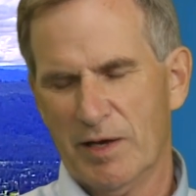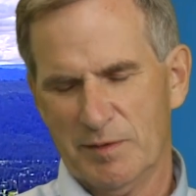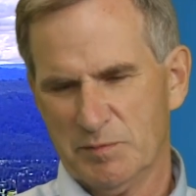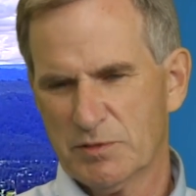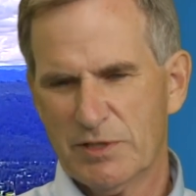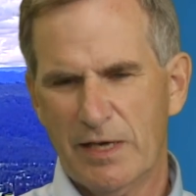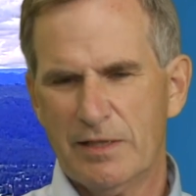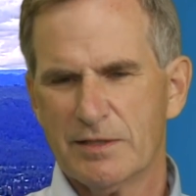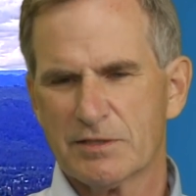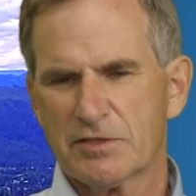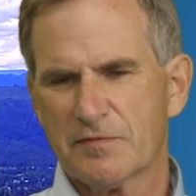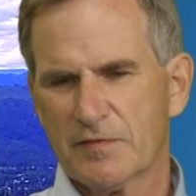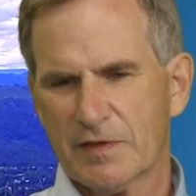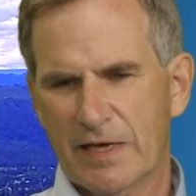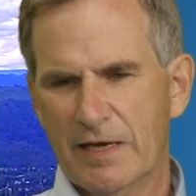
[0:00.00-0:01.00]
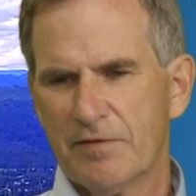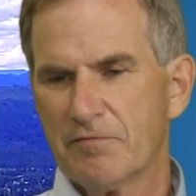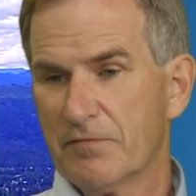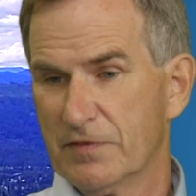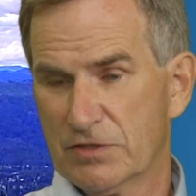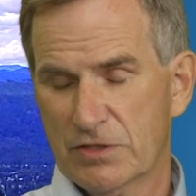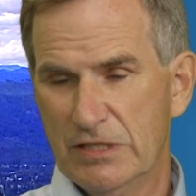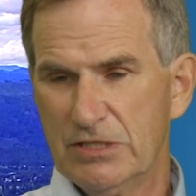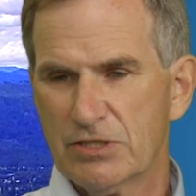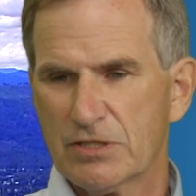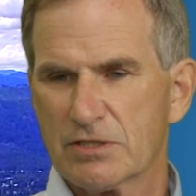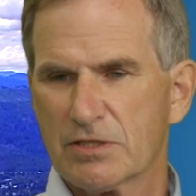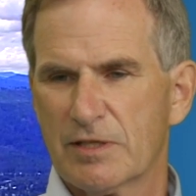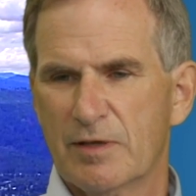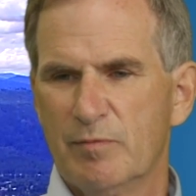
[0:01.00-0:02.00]
I say this kind of
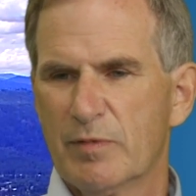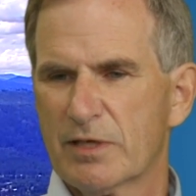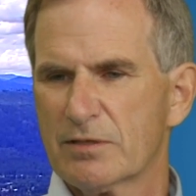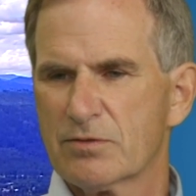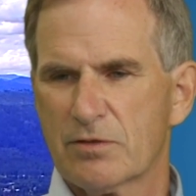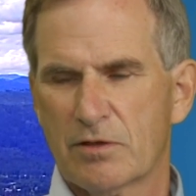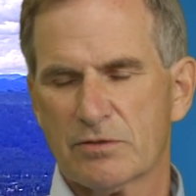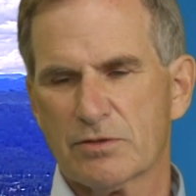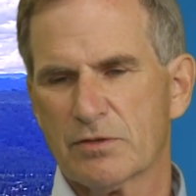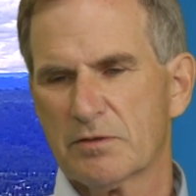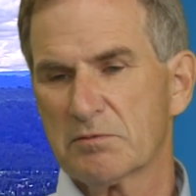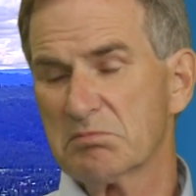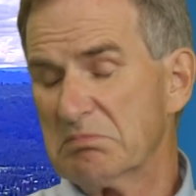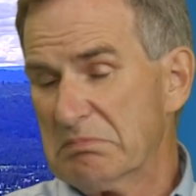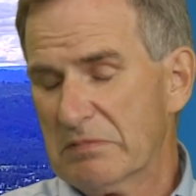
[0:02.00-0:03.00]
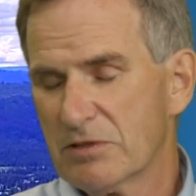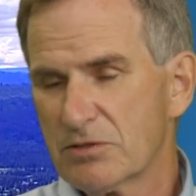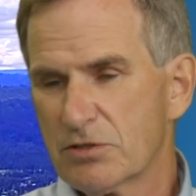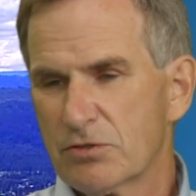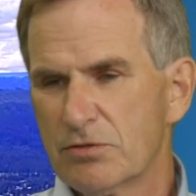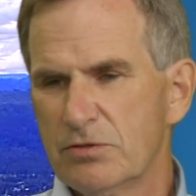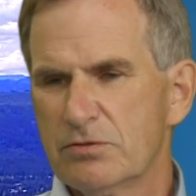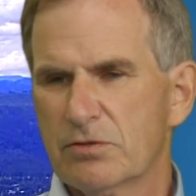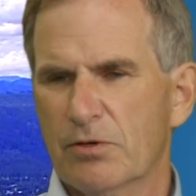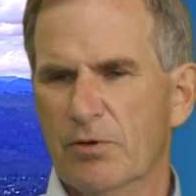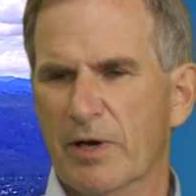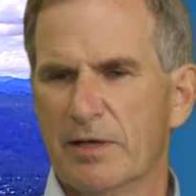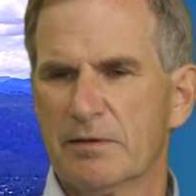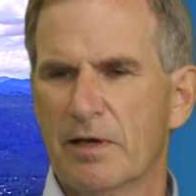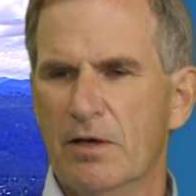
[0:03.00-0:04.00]
facetiously, but it's also, there's truth to
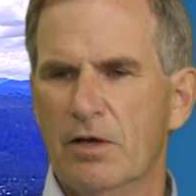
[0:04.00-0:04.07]
it.